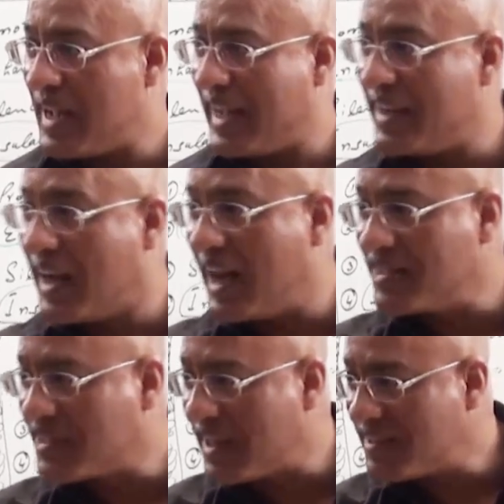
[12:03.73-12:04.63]

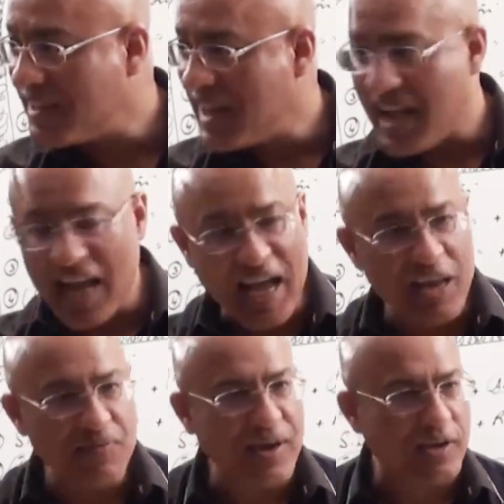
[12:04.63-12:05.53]
enhancers and
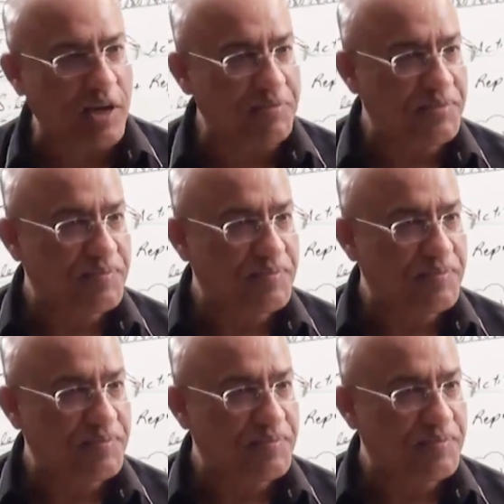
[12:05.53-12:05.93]
effect of